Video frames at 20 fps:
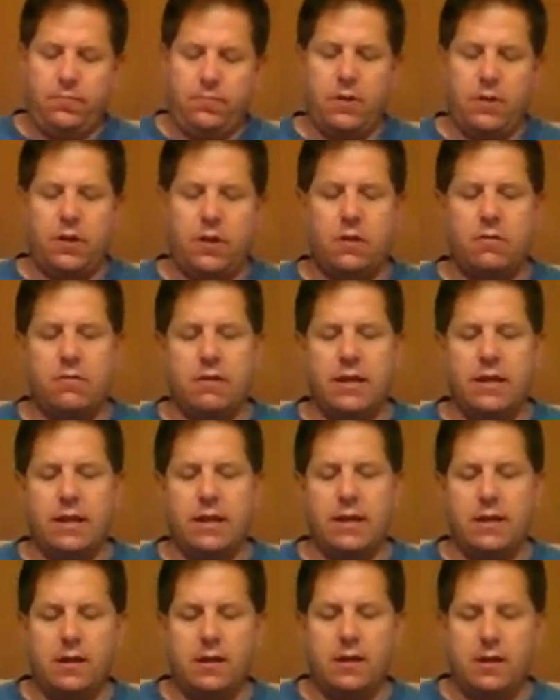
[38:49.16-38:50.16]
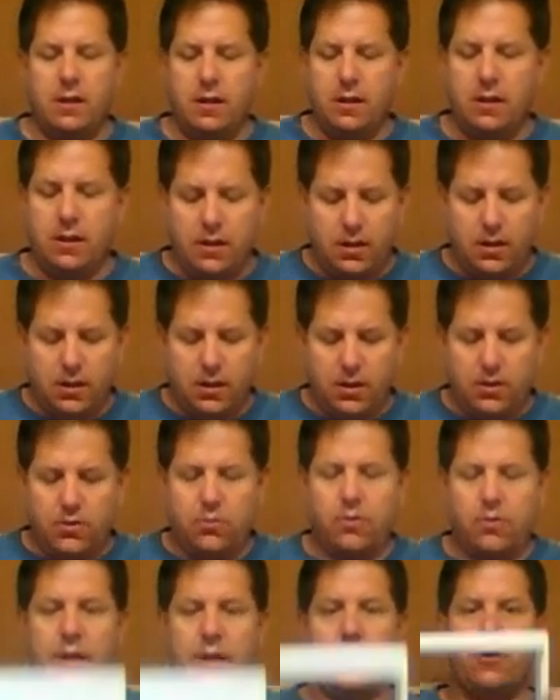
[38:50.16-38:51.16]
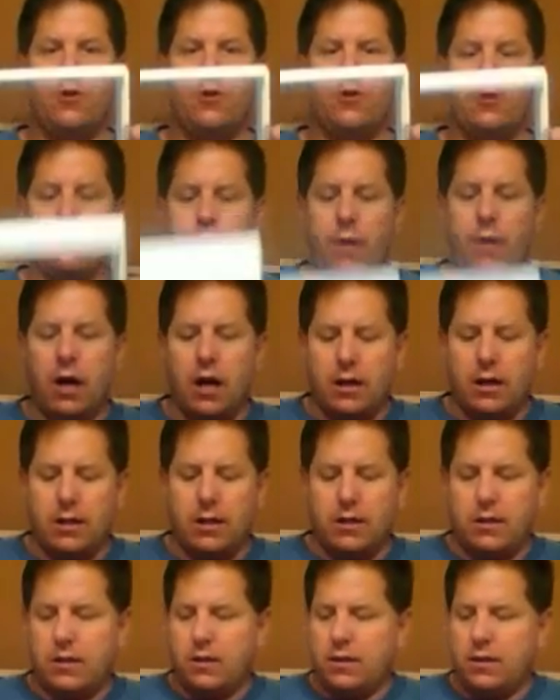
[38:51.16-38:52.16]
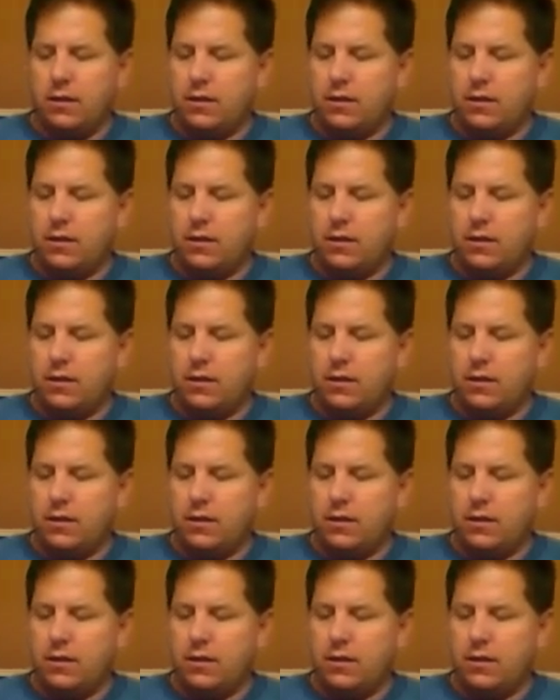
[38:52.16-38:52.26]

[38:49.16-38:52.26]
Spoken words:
Alrighty, so there's your box,